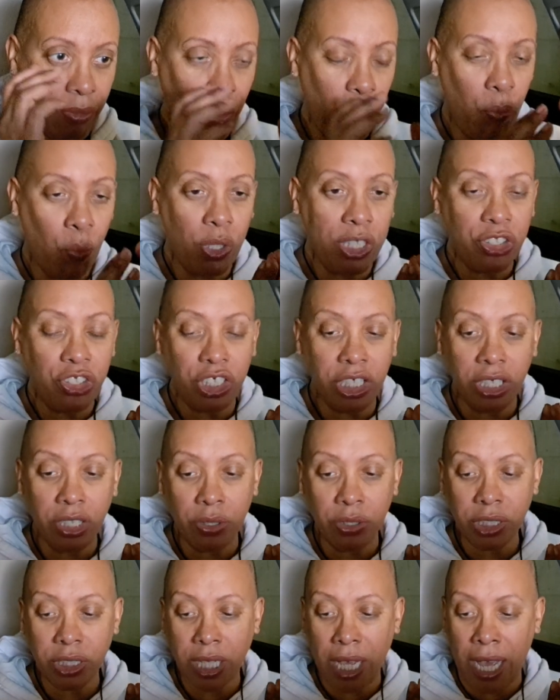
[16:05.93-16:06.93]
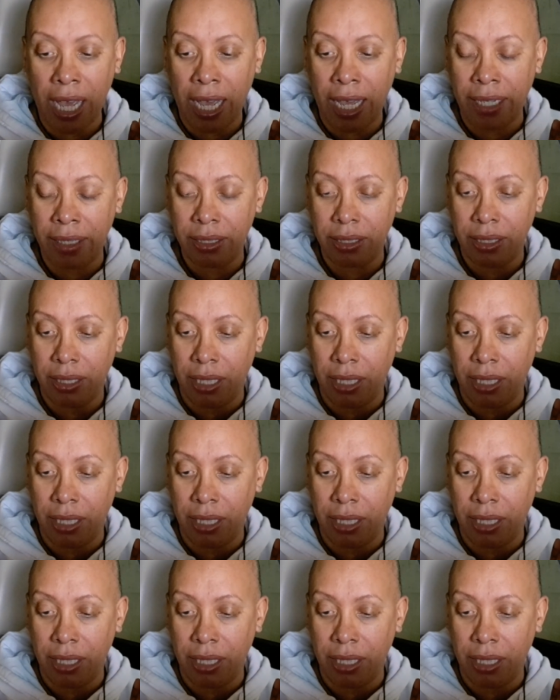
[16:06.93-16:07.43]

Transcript: with Jill Scott?